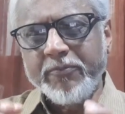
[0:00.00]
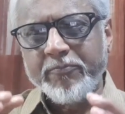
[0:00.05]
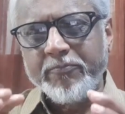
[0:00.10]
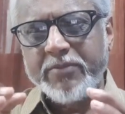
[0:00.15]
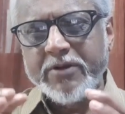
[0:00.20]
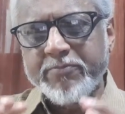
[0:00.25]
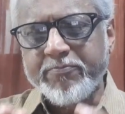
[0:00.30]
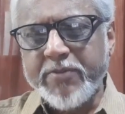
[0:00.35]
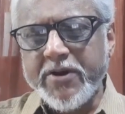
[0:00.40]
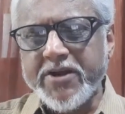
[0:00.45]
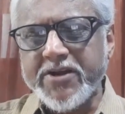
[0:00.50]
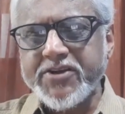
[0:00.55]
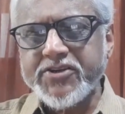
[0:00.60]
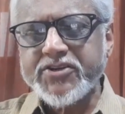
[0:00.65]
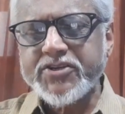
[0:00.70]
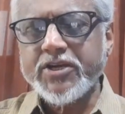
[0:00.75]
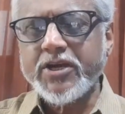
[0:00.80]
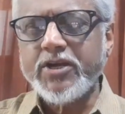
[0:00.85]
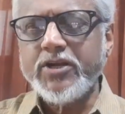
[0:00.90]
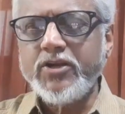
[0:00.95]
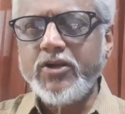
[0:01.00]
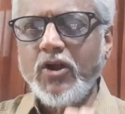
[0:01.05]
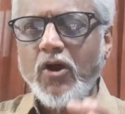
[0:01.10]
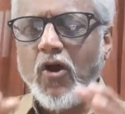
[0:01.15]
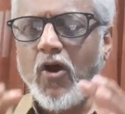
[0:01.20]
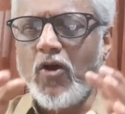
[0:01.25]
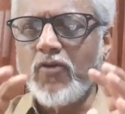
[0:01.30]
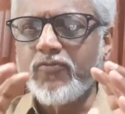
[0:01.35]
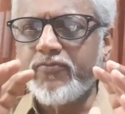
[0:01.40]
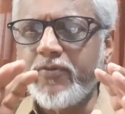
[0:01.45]
preparation
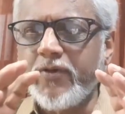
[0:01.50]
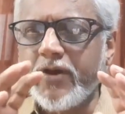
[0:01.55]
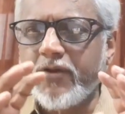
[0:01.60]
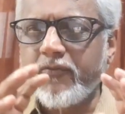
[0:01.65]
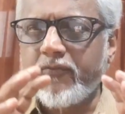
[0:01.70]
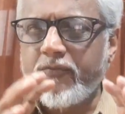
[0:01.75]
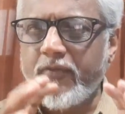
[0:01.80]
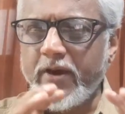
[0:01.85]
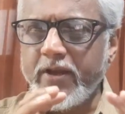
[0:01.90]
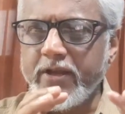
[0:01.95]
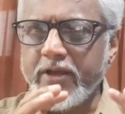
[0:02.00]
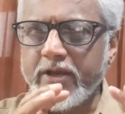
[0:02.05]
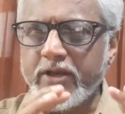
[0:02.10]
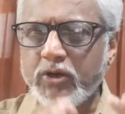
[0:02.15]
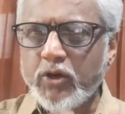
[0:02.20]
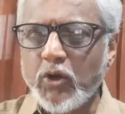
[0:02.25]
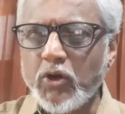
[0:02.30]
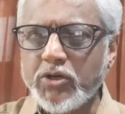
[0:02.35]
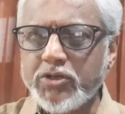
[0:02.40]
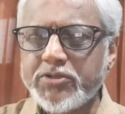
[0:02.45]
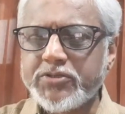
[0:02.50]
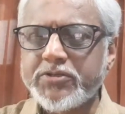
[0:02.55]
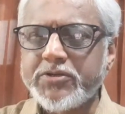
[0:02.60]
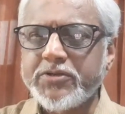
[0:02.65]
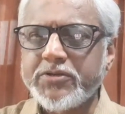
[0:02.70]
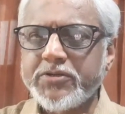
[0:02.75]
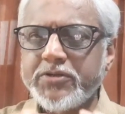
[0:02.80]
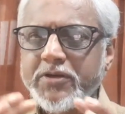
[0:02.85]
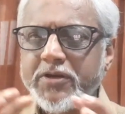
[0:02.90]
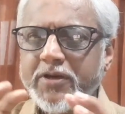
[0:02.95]
of a very good
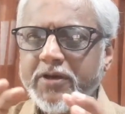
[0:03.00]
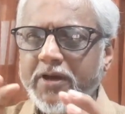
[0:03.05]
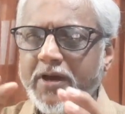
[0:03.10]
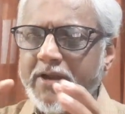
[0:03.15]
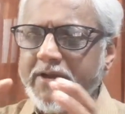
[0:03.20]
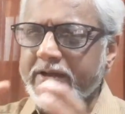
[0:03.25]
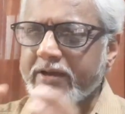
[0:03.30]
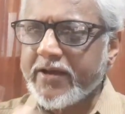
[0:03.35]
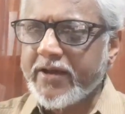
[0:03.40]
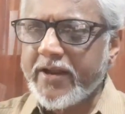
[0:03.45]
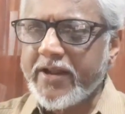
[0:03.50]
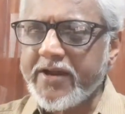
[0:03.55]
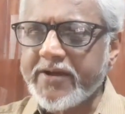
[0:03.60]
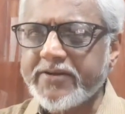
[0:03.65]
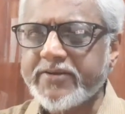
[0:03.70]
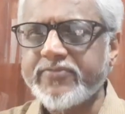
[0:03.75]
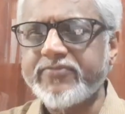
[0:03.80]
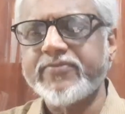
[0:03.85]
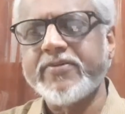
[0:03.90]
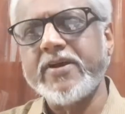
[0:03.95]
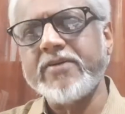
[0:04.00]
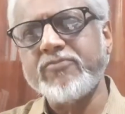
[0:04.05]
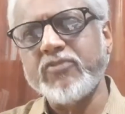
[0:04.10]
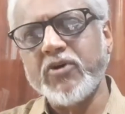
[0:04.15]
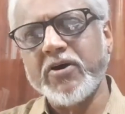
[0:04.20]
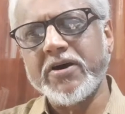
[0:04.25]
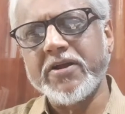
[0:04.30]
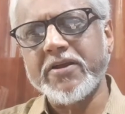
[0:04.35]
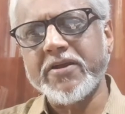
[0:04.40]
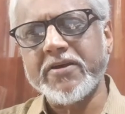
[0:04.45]
and correct
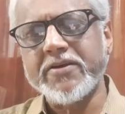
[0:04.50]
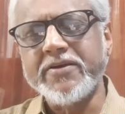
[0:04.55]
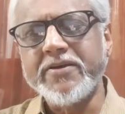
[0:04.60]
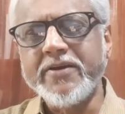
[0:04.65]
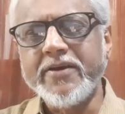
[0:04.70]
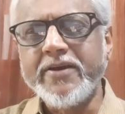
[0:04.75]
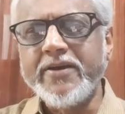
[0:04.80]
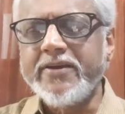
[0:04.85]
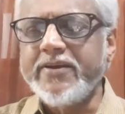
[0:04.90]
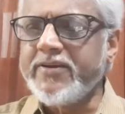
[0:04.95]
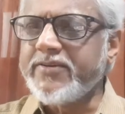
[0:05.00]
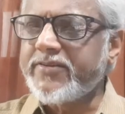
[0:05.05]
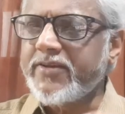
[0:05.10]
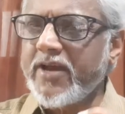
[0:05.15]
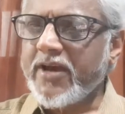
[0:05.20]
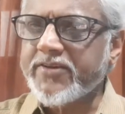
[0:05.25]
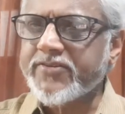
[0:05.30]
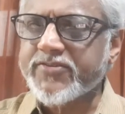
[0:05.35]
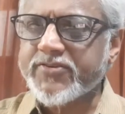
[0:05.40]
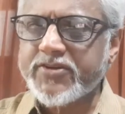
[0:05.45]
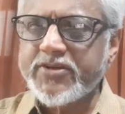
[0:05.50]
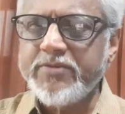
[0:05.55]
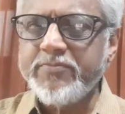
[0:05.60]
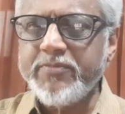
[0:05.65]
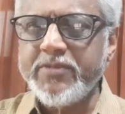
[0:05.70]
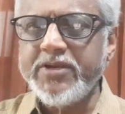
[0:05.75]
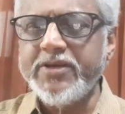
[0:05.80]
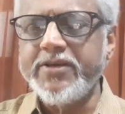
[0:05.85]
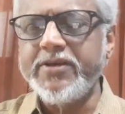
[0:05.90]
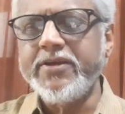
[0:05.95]
framework is
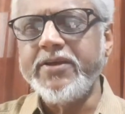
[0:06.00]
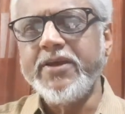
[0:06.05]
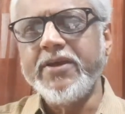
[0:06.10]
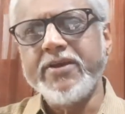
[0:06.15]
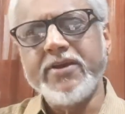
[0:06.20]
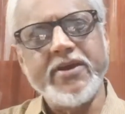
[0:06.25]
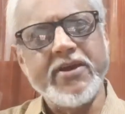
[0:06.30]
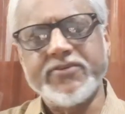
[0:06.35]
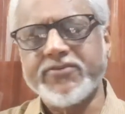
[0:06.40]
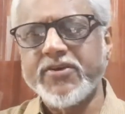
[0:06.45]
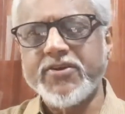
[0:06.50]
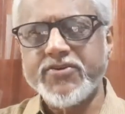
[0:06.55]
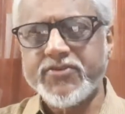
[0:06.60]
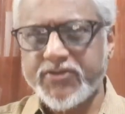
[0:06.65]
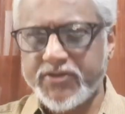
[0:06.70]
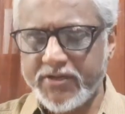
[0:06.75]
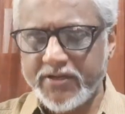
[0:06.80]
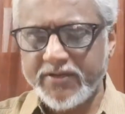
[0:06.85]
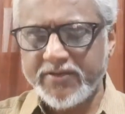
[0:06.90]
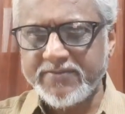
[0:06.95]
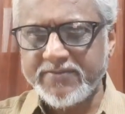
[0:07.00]
extremely essential.